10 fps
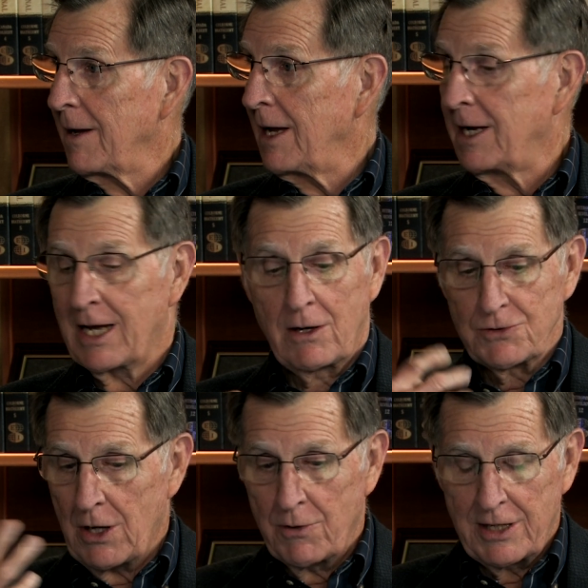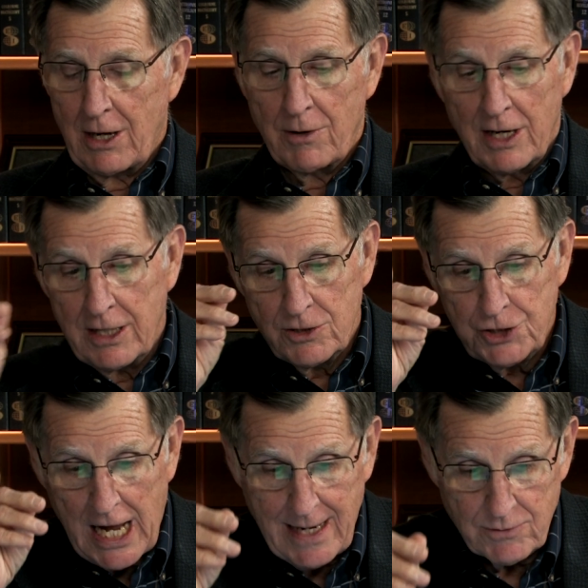And it goes on and on. Here,
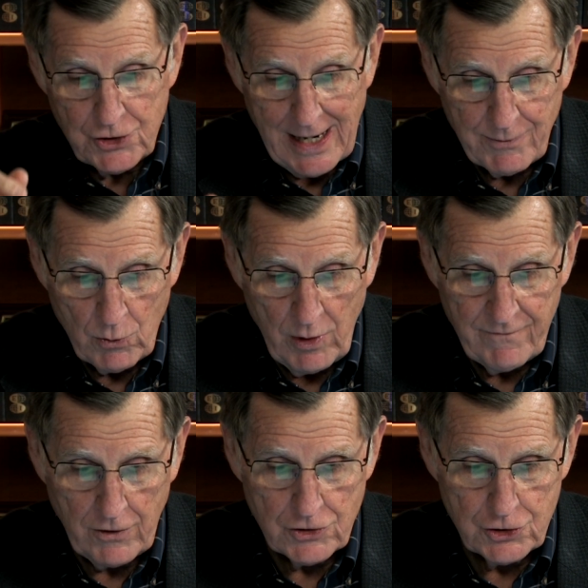James chapter one verse.